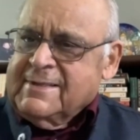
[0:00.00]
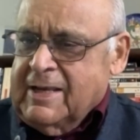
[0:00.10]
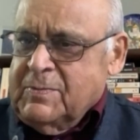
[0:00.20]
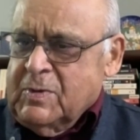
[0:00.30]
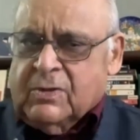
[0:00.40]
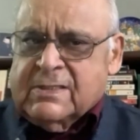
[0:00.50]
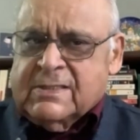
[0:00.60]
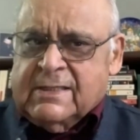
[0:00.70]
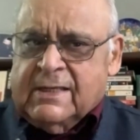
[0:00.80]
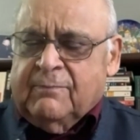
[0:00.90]
The
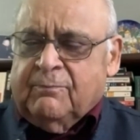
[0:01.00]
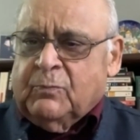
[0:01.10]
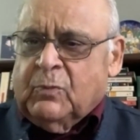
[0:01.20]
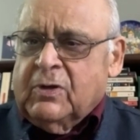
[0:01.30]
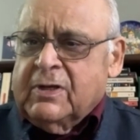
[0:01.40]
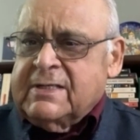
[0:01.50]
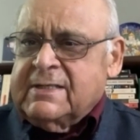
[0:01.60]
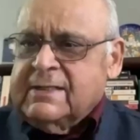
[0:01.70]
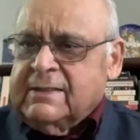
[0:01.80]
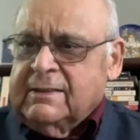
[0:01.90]
arrangement with the Soviets
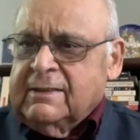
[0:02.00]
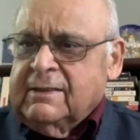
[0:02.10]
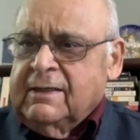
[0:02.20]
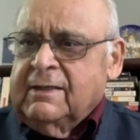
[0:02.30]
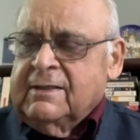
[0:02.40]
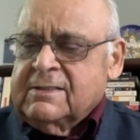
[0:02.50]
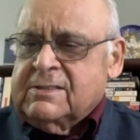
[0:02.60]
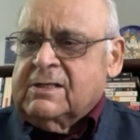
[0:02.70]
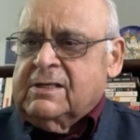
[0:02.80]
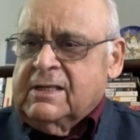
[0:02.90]
was a
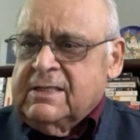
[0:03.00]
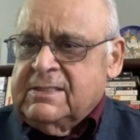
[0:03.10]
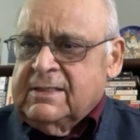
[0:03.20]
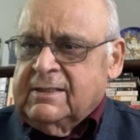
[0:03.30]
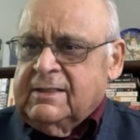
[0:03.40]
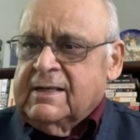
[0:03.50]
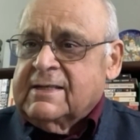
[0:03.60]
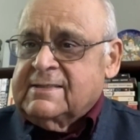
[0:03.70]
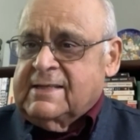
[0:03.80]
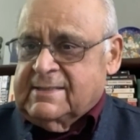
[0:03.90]
political,
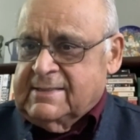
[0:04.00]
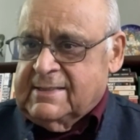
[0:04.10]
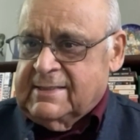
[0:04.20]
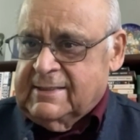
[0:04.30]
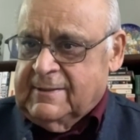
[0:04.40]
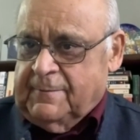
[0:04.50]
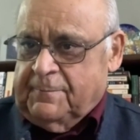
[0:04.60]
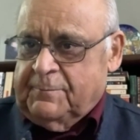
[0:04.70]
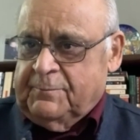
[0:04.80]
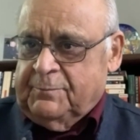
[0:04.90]
strategic
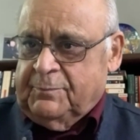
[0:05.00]
necessity